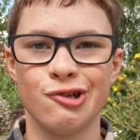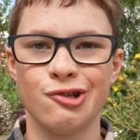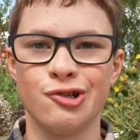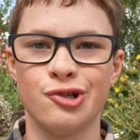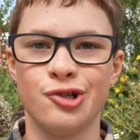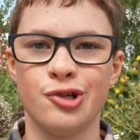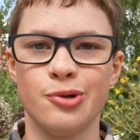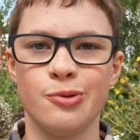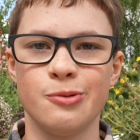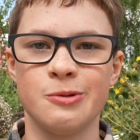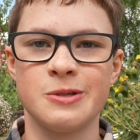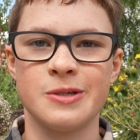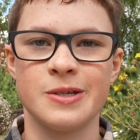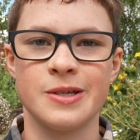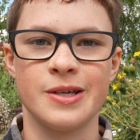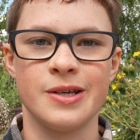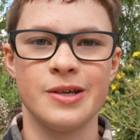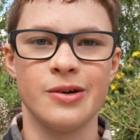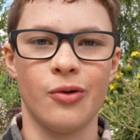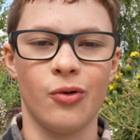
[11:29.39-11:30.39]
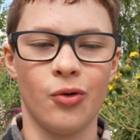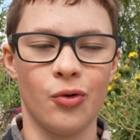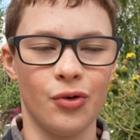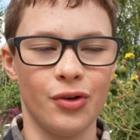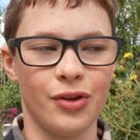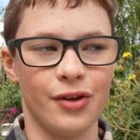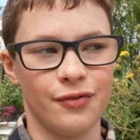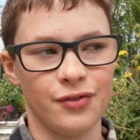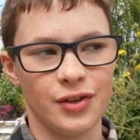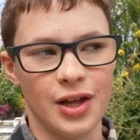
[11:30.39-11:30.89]
juicy. All
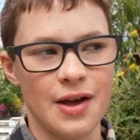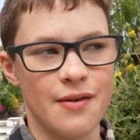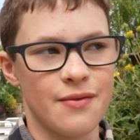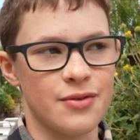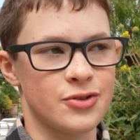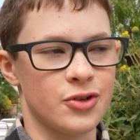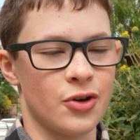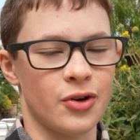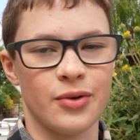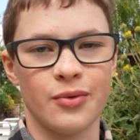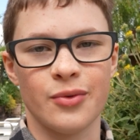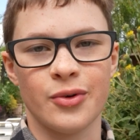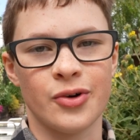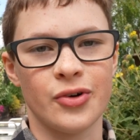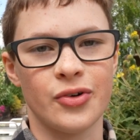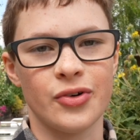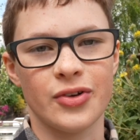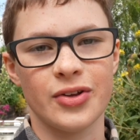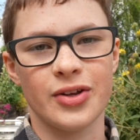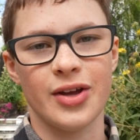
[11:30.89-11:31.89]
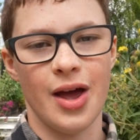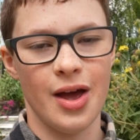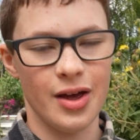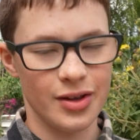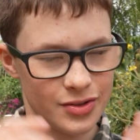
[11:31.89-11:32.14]
the flavors on it were good.